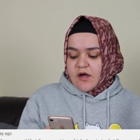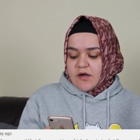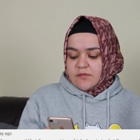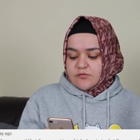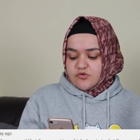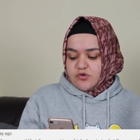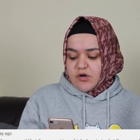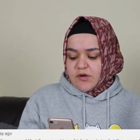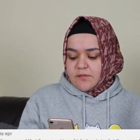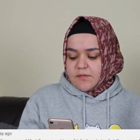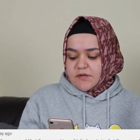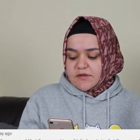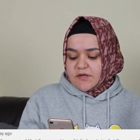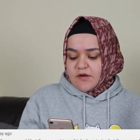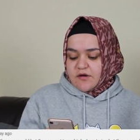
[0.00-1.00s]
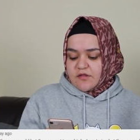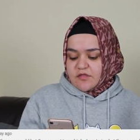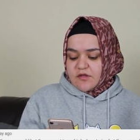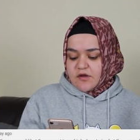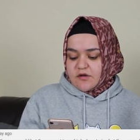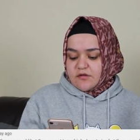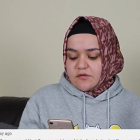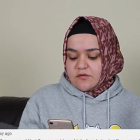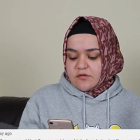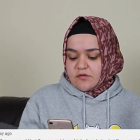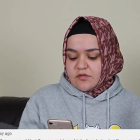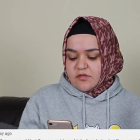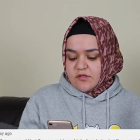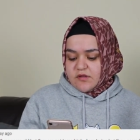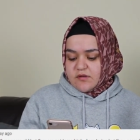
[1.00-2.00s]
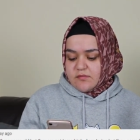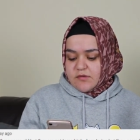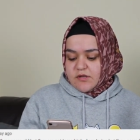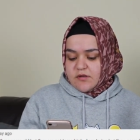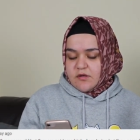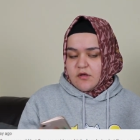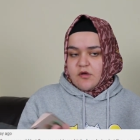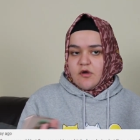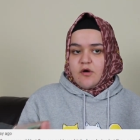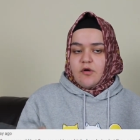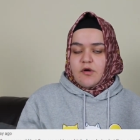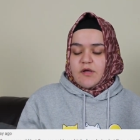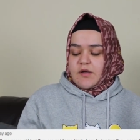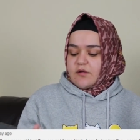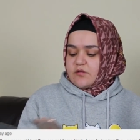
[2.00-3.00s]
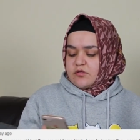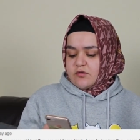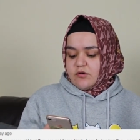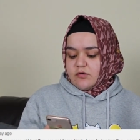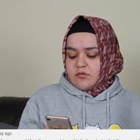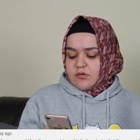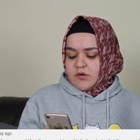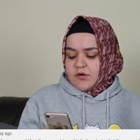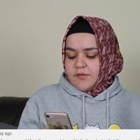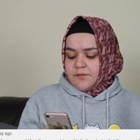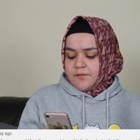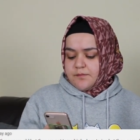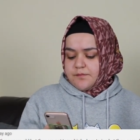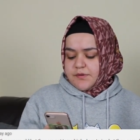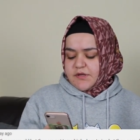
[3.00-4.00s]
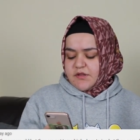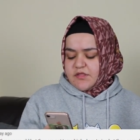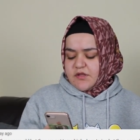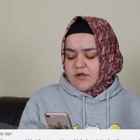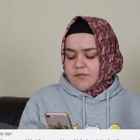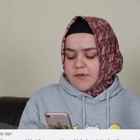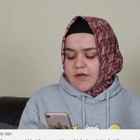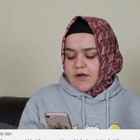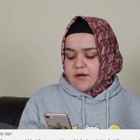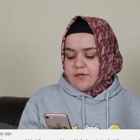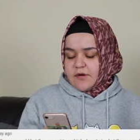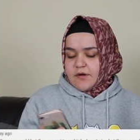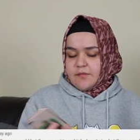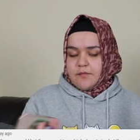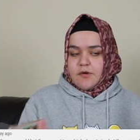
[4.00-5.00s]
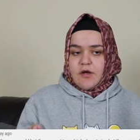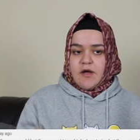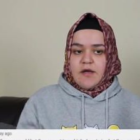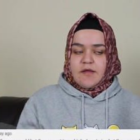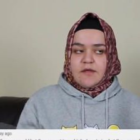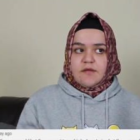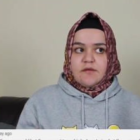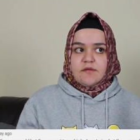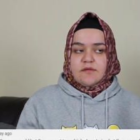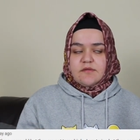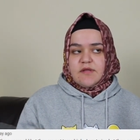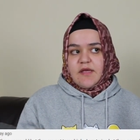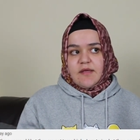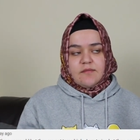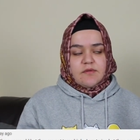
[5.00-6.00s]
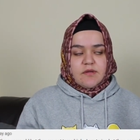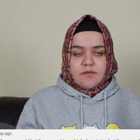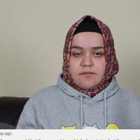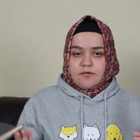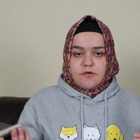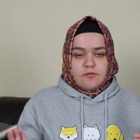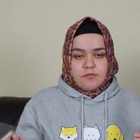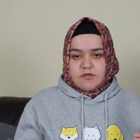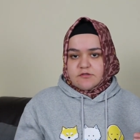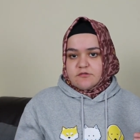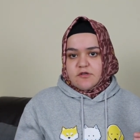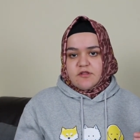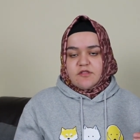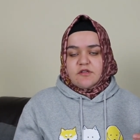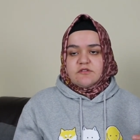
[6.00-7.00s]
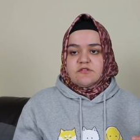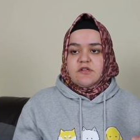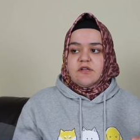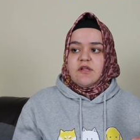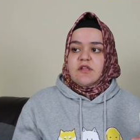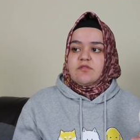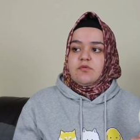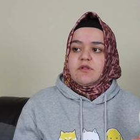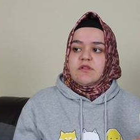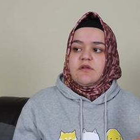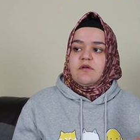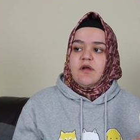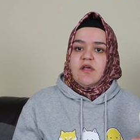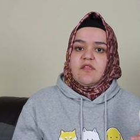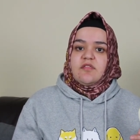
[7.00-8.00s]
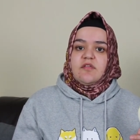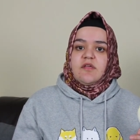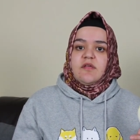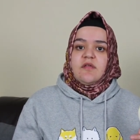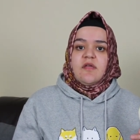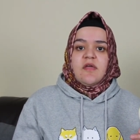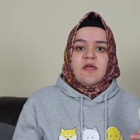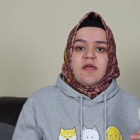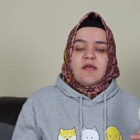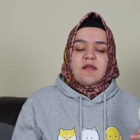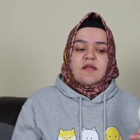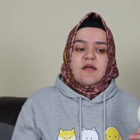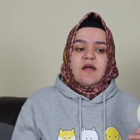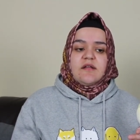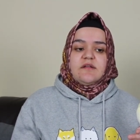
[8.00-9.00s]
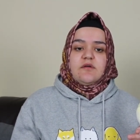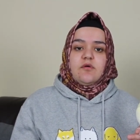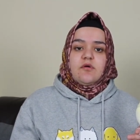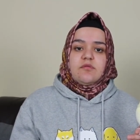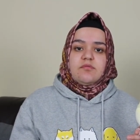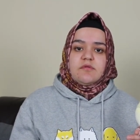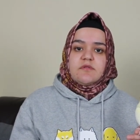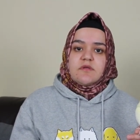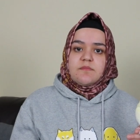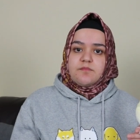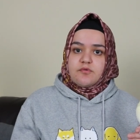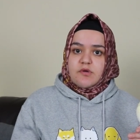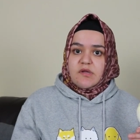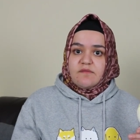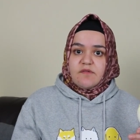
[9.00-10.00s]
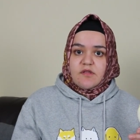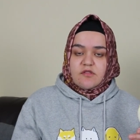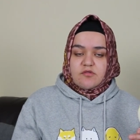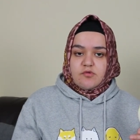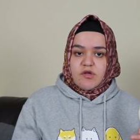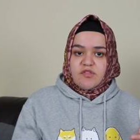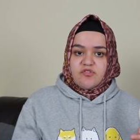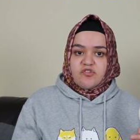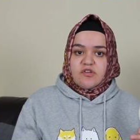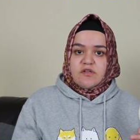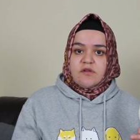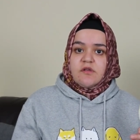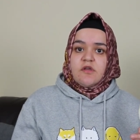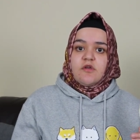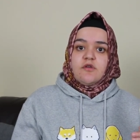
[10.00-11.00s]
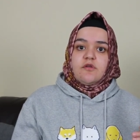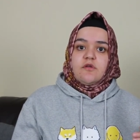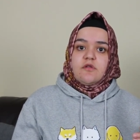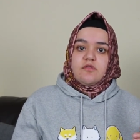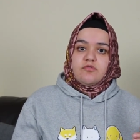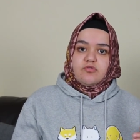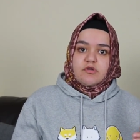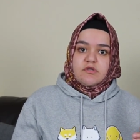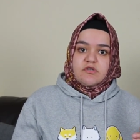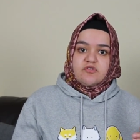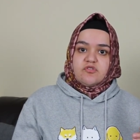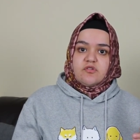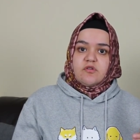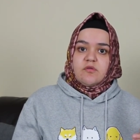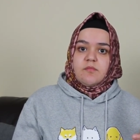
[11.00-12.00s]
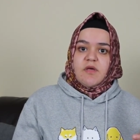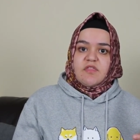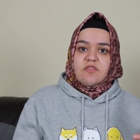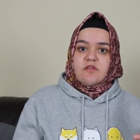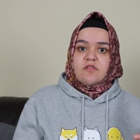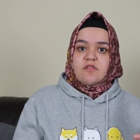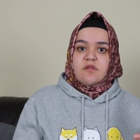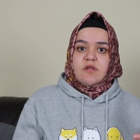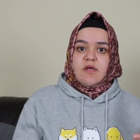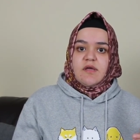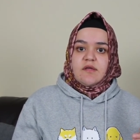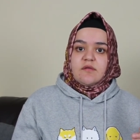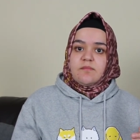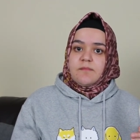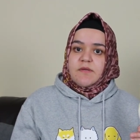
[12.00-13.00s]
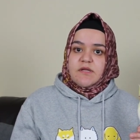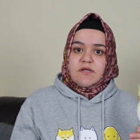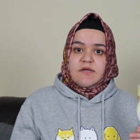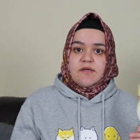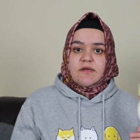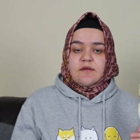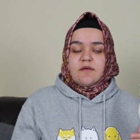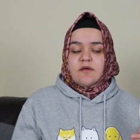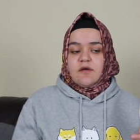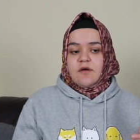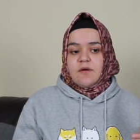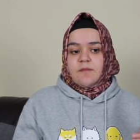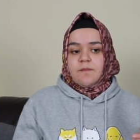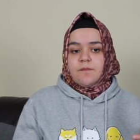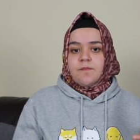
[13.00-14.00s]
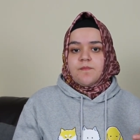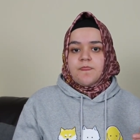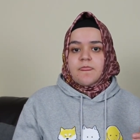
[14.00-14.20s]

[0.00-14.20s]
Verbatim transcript: I'm trying, but they are scared to see me. Okay, so um, please tell me how um, I tame them pretty much. Essentially, that's what they're asking. It kind of goes with the previous question. Use traditional methods like millet, um,